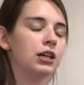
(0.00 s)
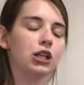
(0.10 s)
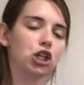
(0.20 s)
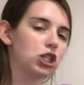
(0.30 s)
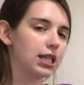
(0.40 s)

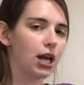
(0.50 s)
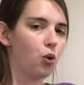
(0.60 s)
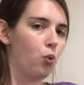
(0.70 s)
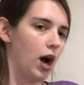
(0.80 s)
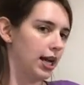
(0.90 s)
Looks like a
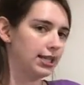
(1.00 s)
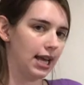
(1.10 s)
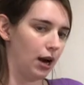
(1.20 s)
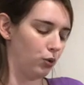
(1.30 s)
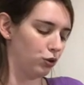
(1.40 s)
wise
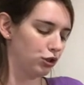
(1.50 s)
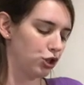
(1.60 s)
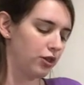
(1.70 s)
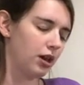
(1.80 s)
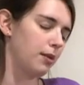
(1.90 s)
owl. So
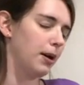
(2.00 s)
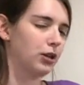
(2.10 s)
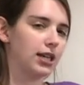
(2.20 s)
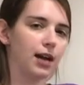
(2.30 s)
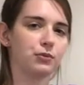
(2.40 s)
think about
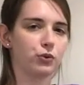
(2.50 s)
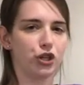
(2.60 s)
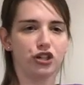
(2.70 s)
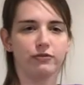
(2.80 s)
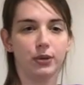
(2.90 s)
times where
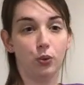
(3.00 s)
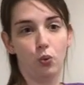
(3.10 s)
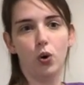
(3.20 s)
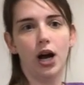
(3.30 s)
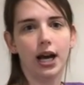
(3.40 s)
you've been
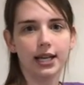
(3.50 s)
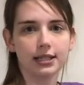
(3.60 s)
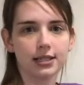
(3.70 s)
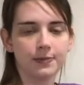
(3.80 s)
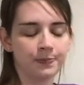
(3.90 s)

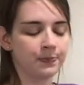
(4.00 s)
wise.